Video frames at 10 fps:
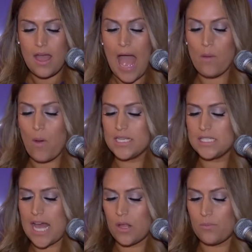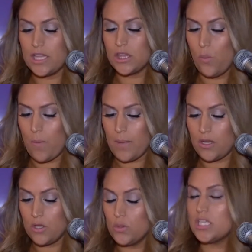I want to celebrate the woman
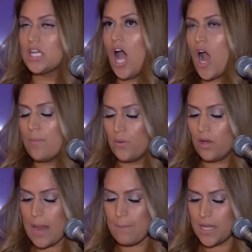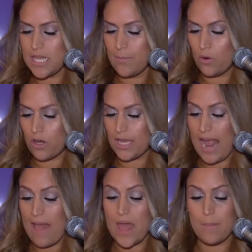who did carpool on Monday morning
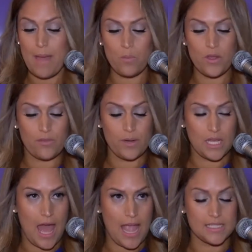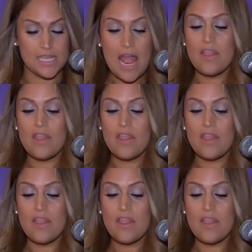and then met with three clients,